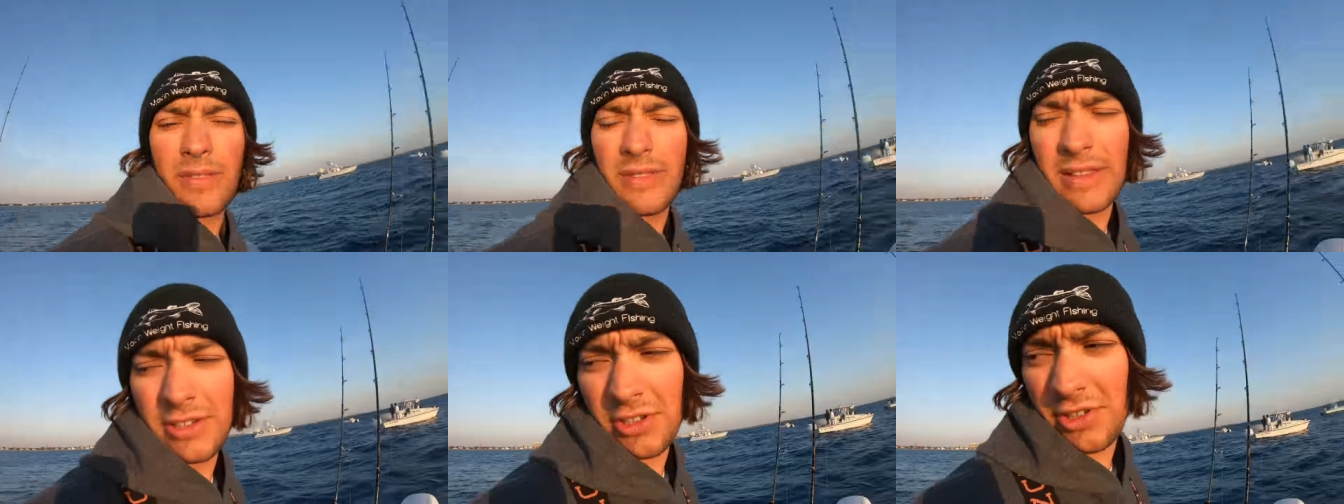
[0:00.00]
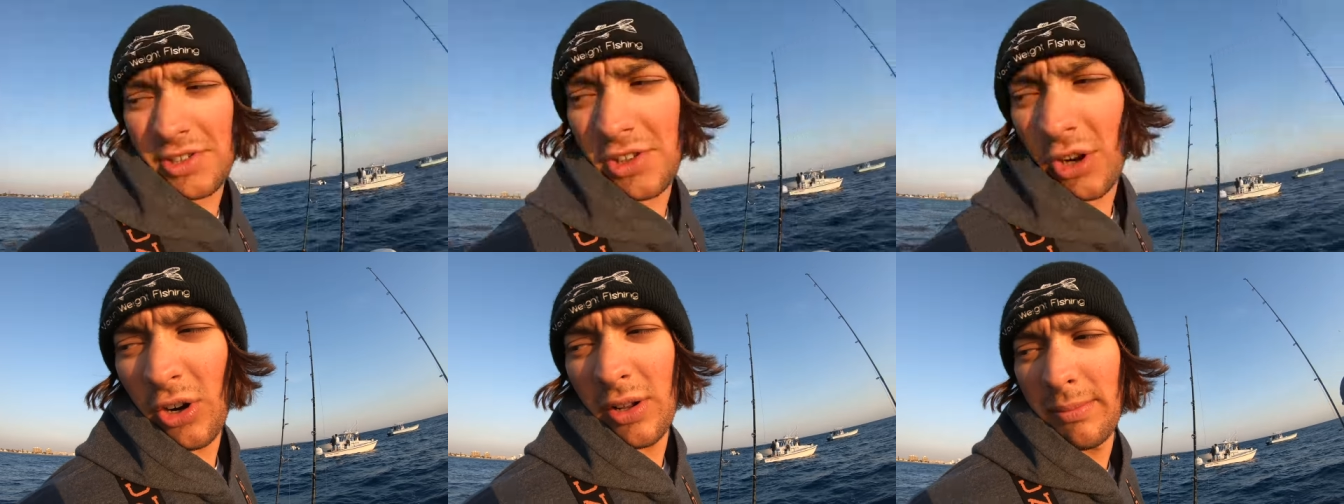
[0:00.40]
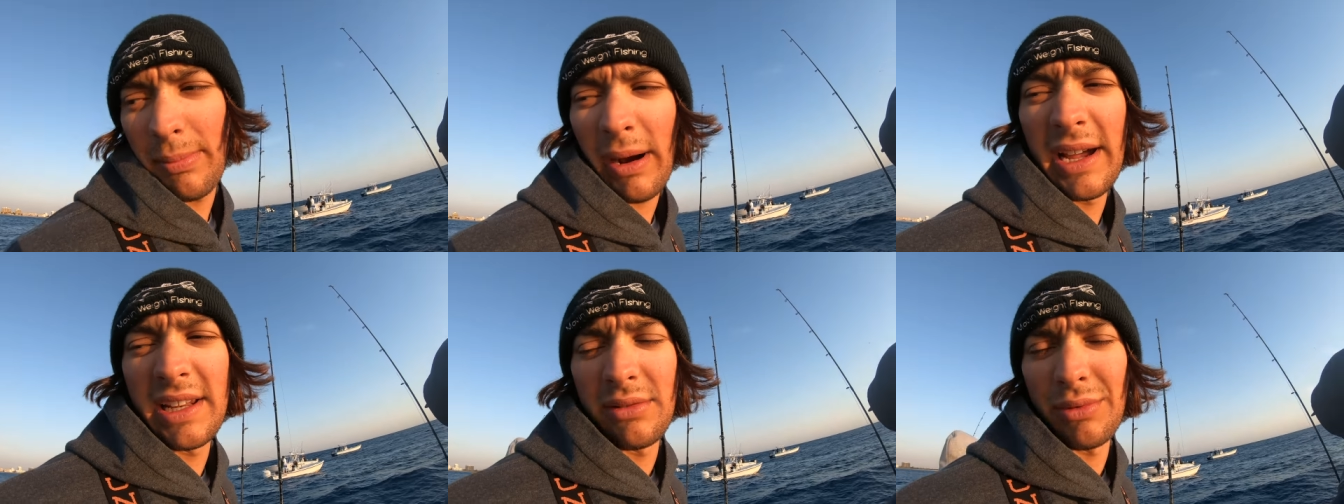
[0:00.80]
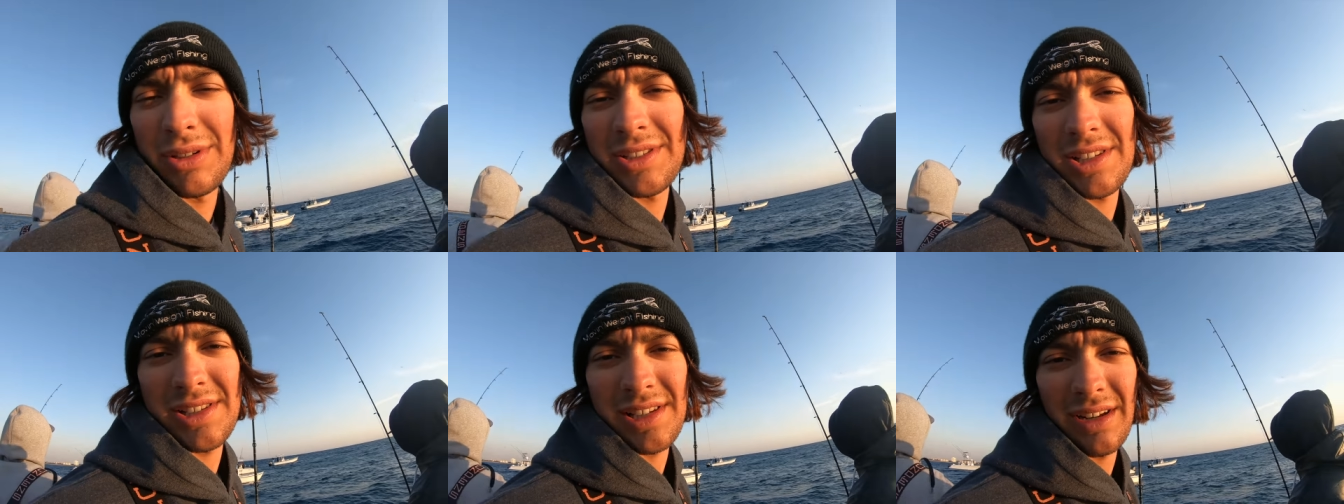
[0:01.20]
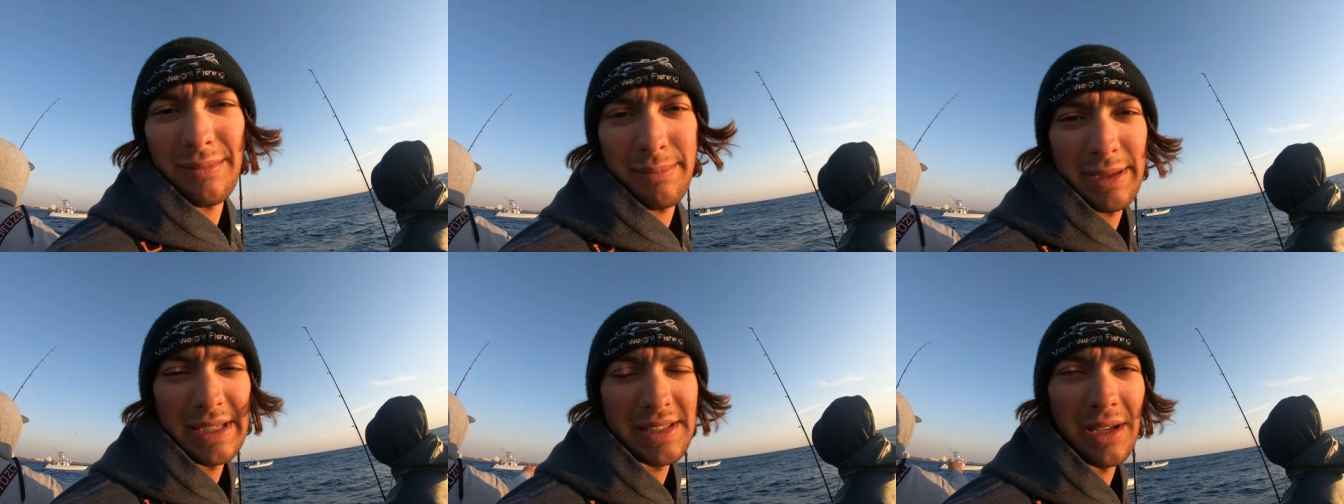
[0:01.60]
It just started biting once the
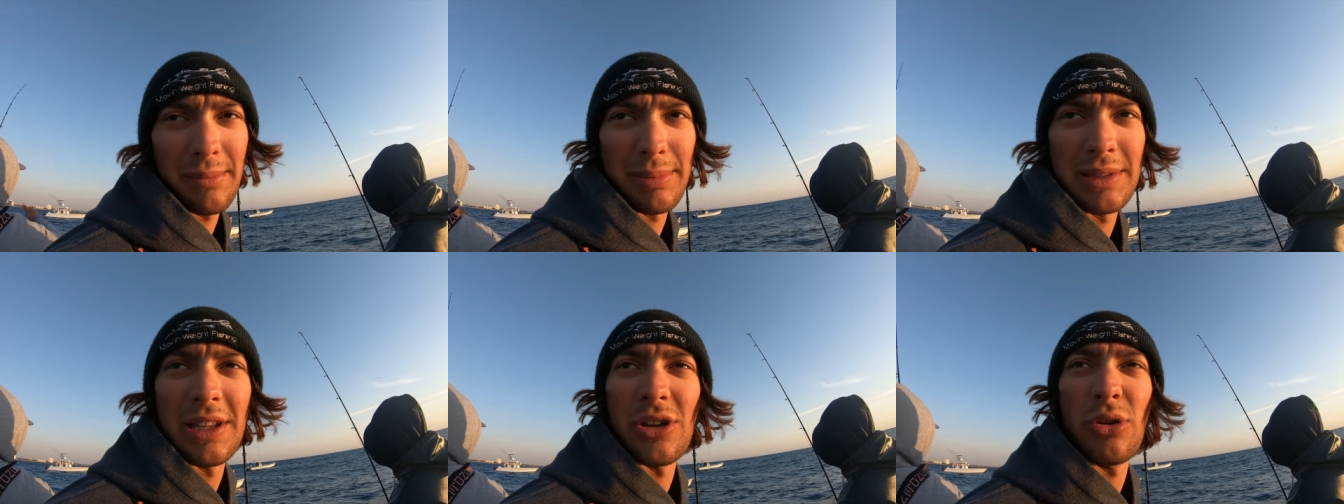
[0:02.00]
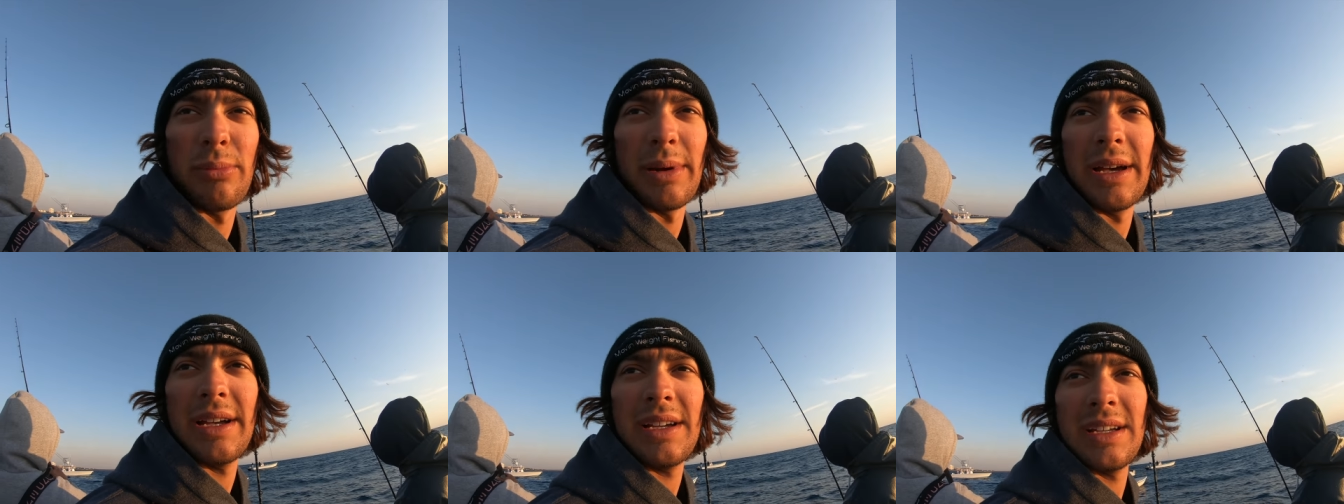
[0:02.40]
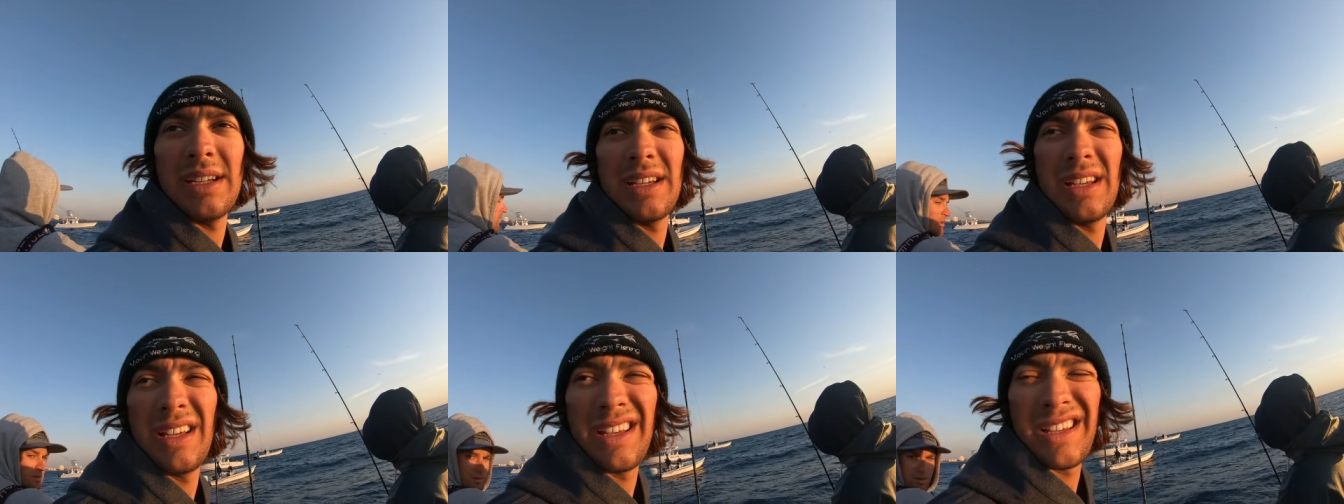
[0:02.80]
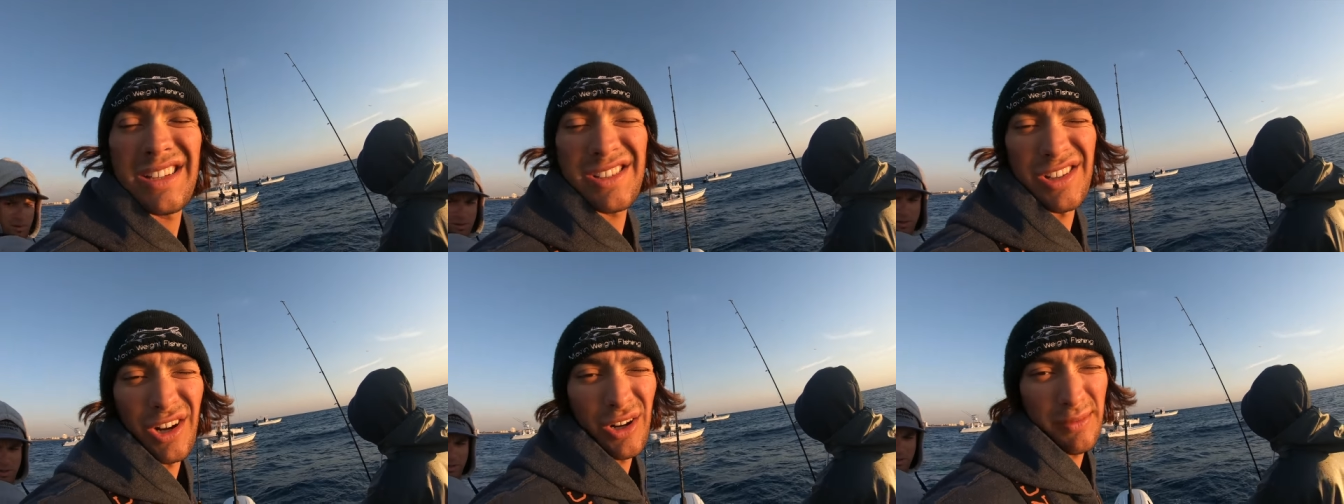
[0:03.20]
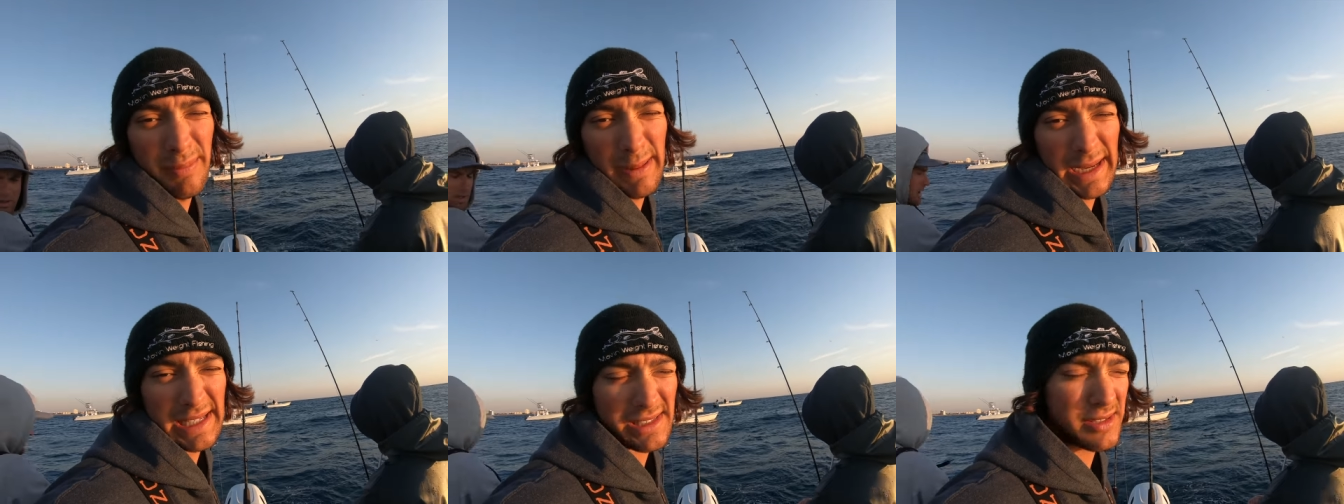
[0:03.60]
sun peaked up a little bit.
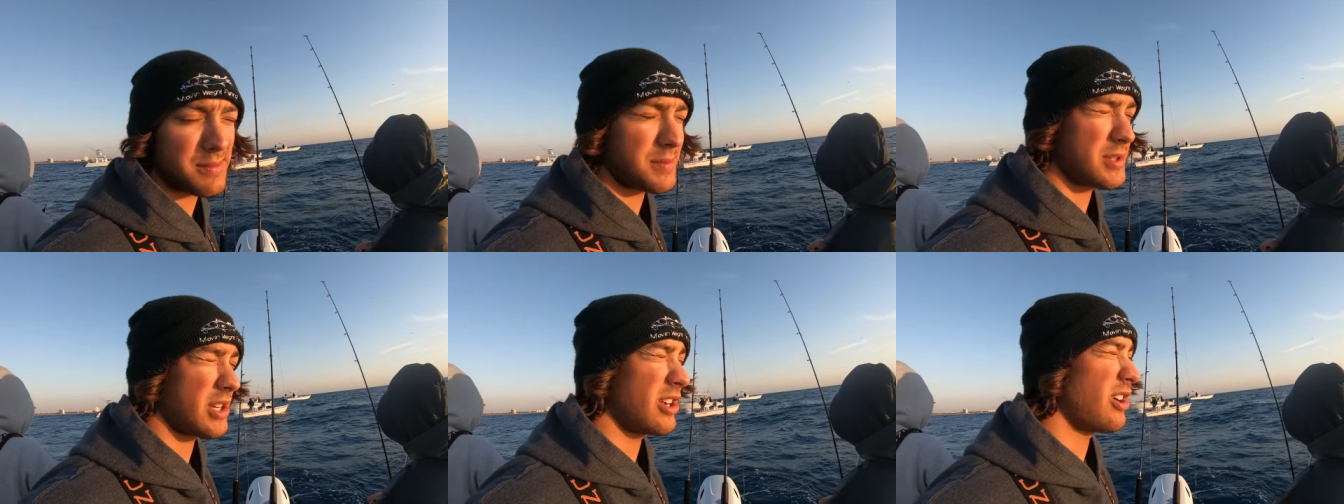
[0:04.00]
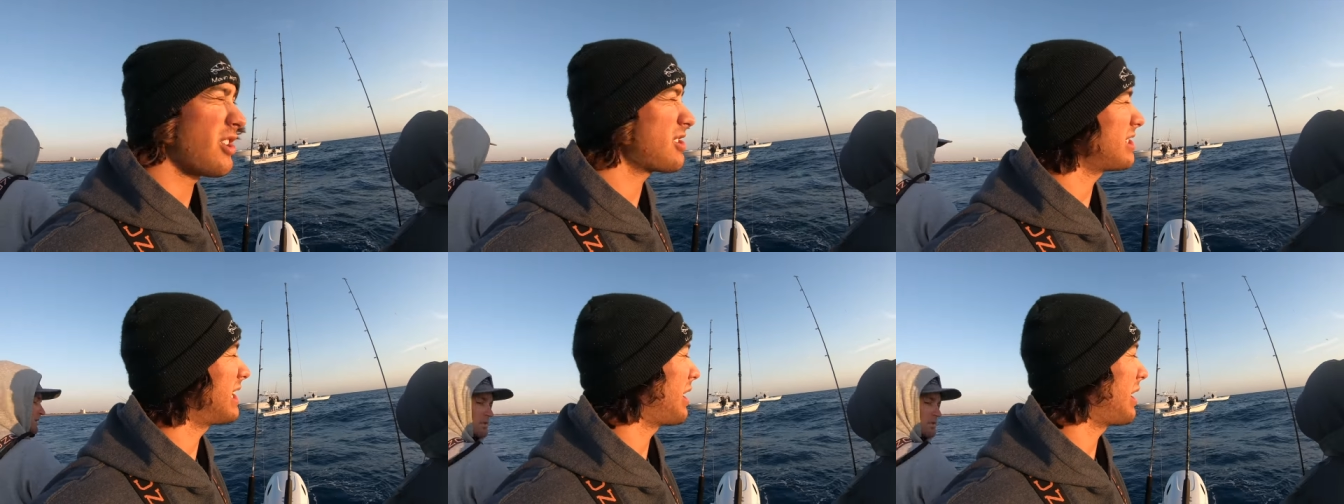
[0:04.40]
Started picking some cigars and